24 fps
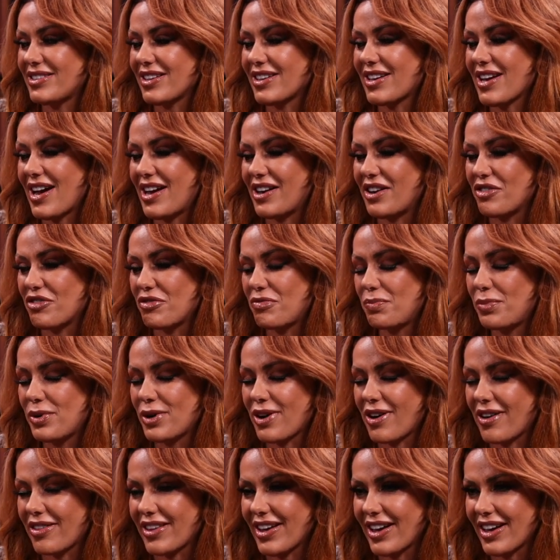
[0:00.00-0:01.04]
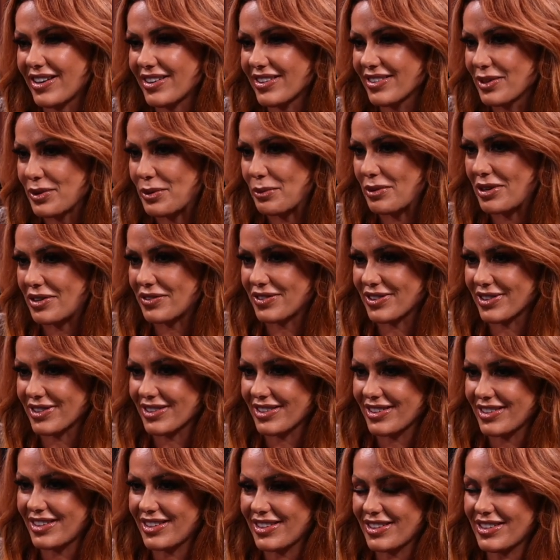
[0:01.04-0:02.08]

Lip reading: to kind of put on that little bit of a